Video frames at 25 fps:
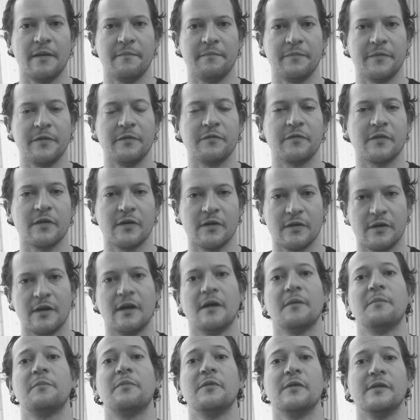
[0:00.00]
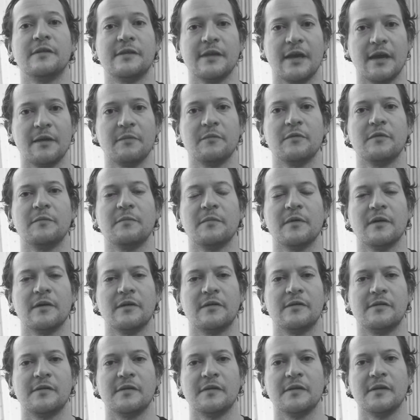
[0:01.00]
you've got an upward downward
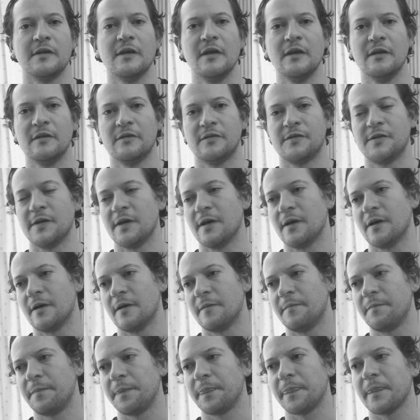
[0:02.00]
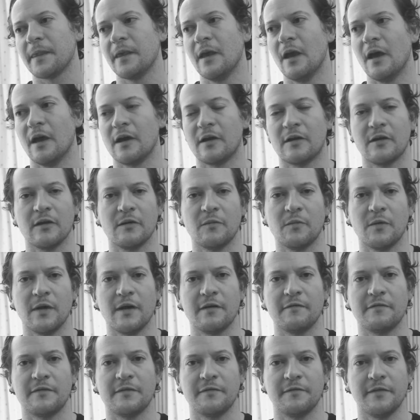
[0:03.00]
motion. So a good way
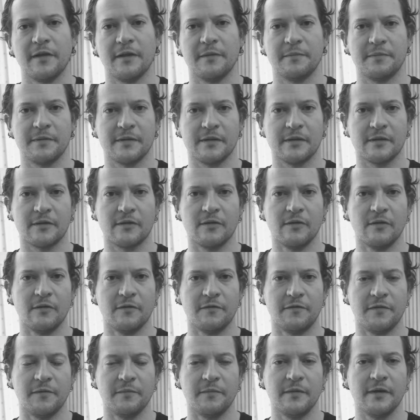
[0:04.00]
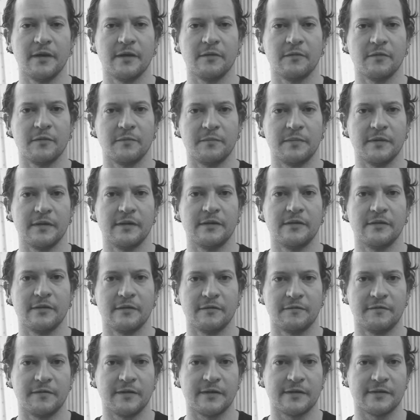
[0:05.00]
of developing the core for me would be
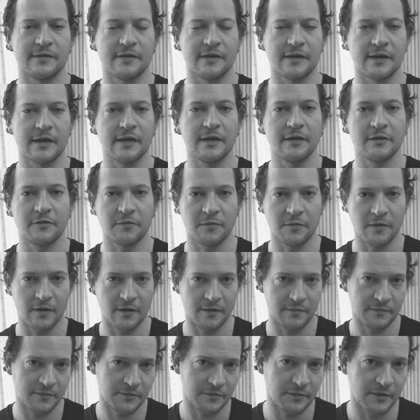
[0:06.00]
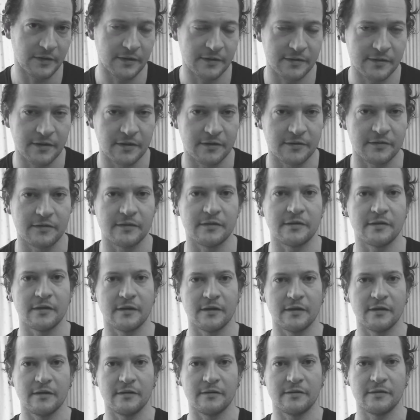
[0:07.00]
doing things like inchworms, where you touch the
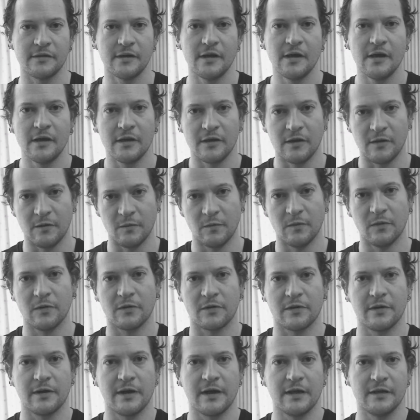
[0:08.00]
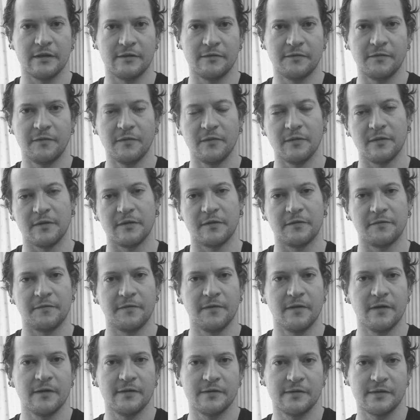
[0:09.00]
toes, you walk your hands forward as
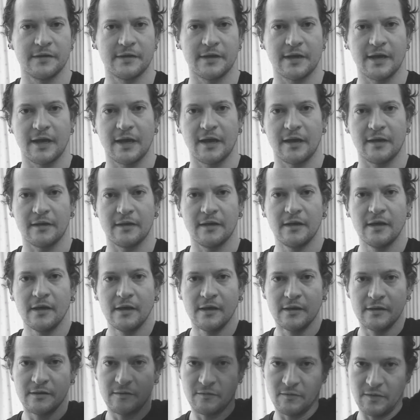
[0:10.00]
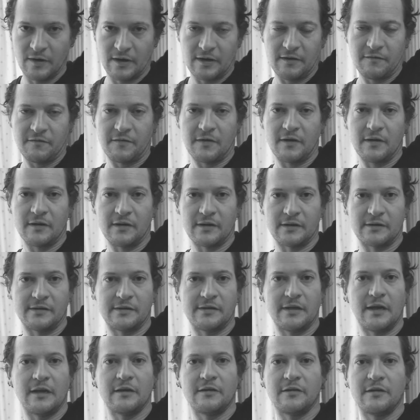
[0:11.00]
far as you can, where you've got an
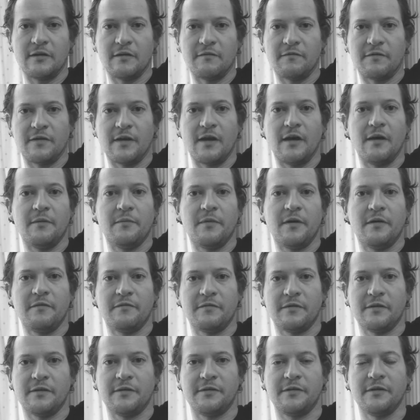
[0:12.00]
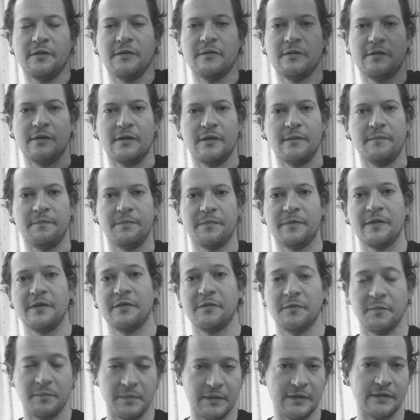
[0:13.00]
extension of the arm over the shoulder.
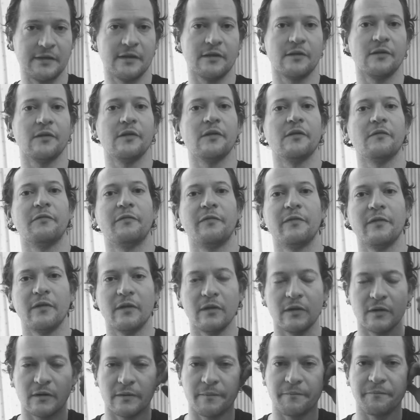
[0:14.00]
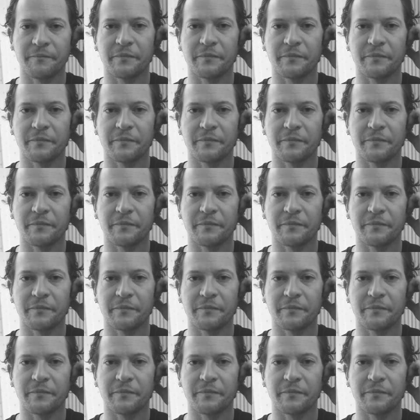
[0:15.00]
This would be done on the floor.